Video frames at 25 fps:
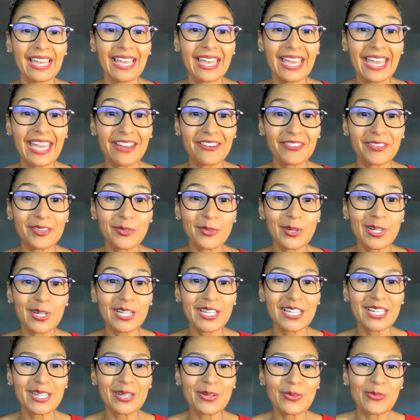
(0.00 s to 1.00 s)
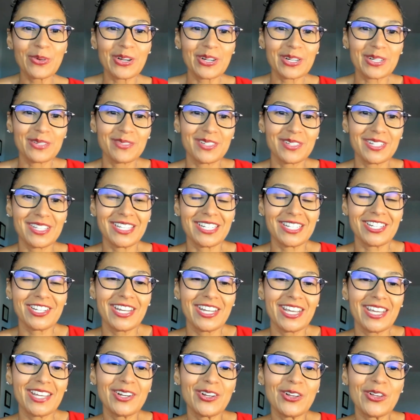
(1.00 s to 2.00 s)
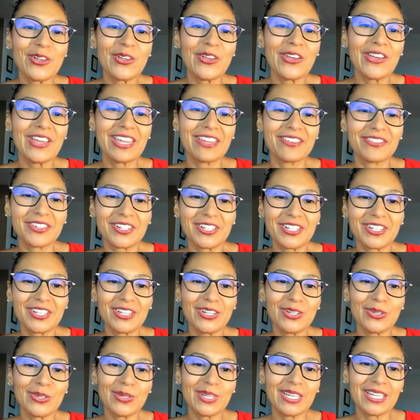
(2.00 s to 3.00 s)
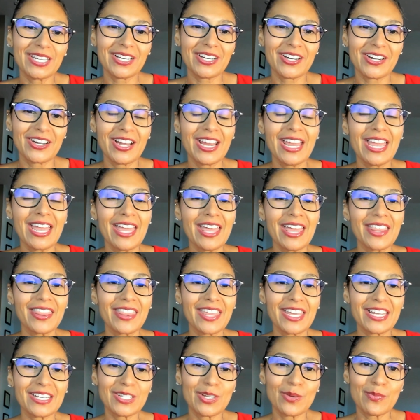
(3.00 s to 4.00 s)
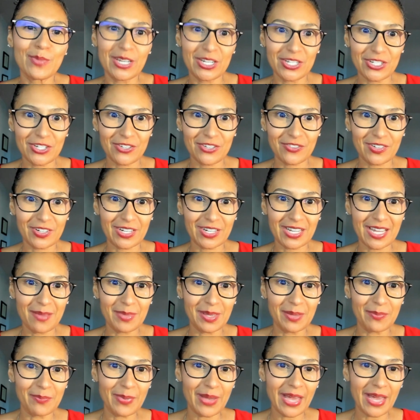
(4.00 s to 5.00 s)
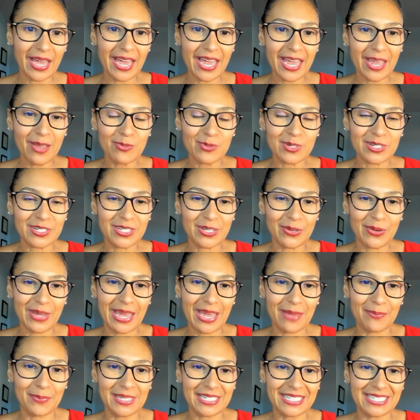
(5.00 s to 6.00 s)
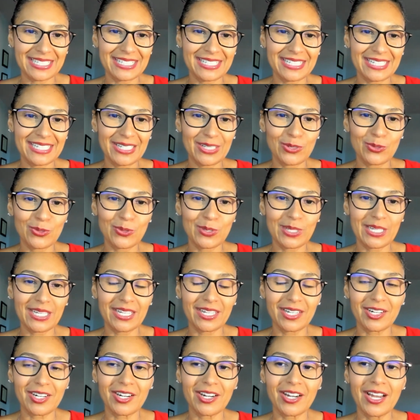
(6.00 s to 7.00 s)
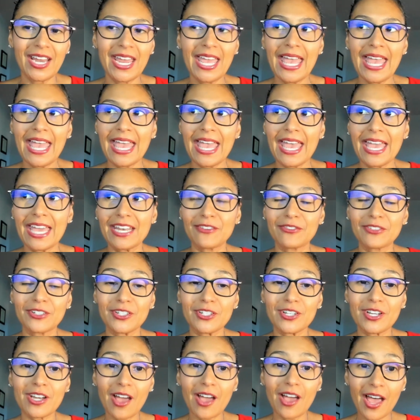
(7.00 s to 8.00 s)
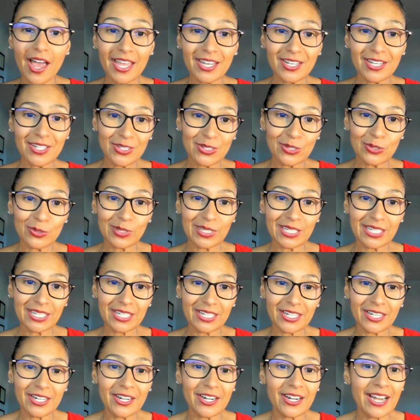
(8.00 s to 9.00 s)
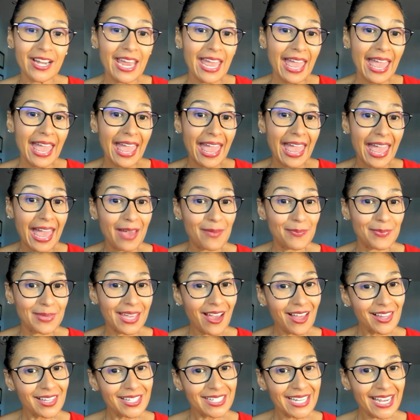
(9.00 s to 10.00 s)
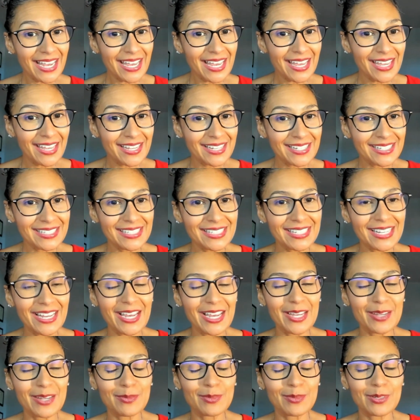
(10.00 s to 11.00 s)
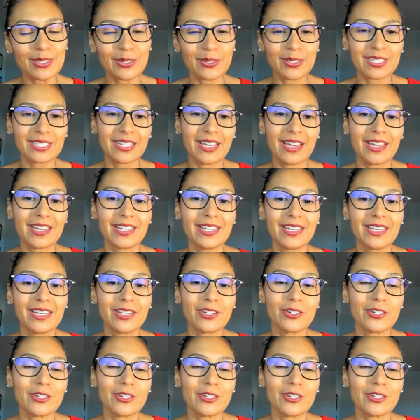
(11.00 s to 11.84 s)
Hey everyone, welcome to the channel. If you're new here, thanks so much for coming by. We're so happy to see you here. And if you're not new here, happy holidays. I'm so excited.